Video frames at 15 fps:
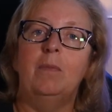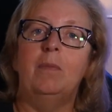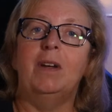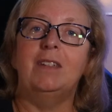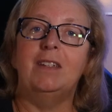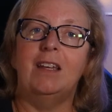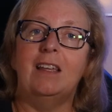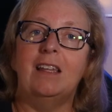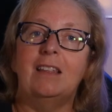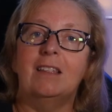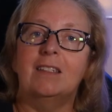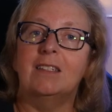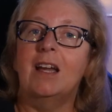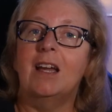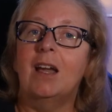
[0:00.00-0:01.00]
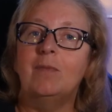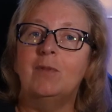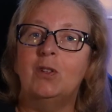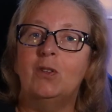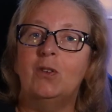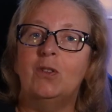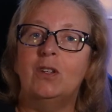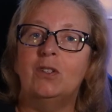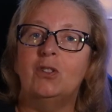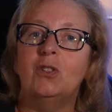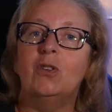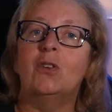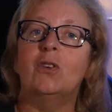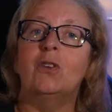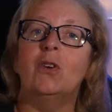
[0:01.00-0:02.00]
By taking the time to do this,
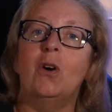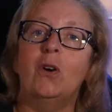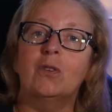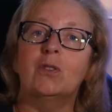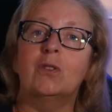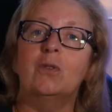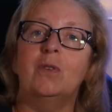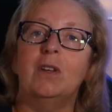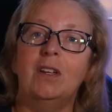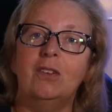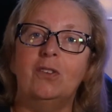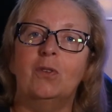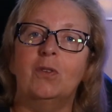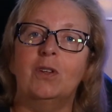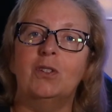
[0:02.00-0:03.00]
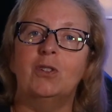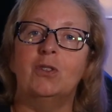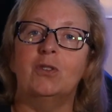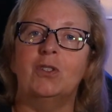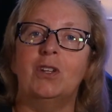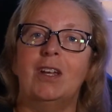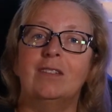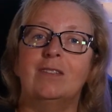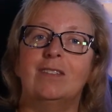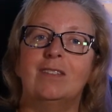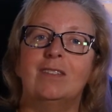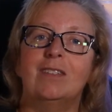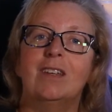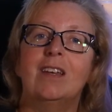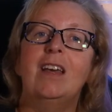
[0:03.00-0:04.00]
you can also increase your
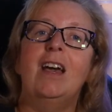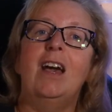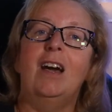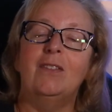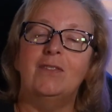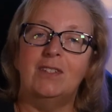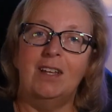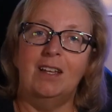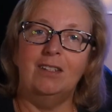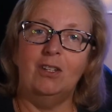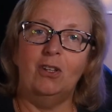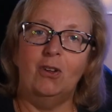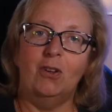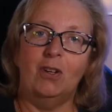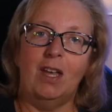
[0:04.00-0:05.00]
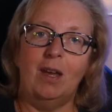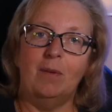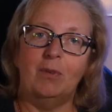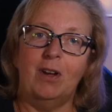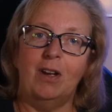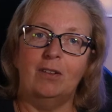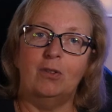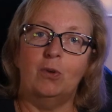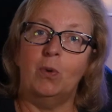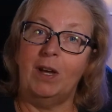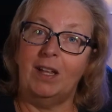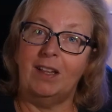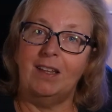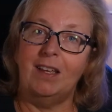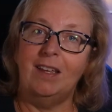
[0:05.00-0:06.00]
chances of selling your campground
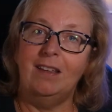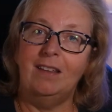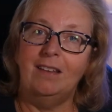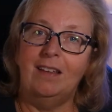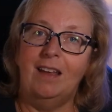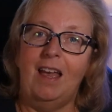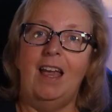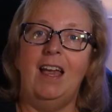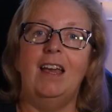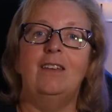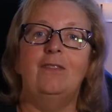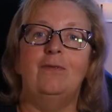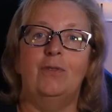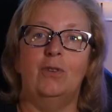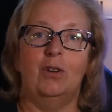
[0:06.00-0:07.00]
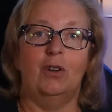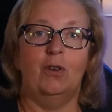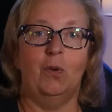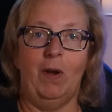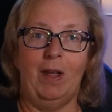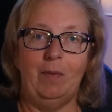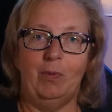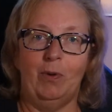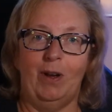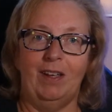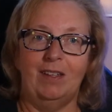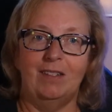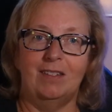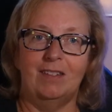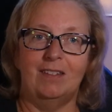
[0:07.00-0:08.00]
quickly and for a great
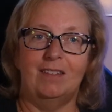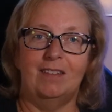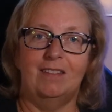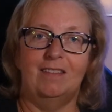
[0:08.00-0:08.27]
price.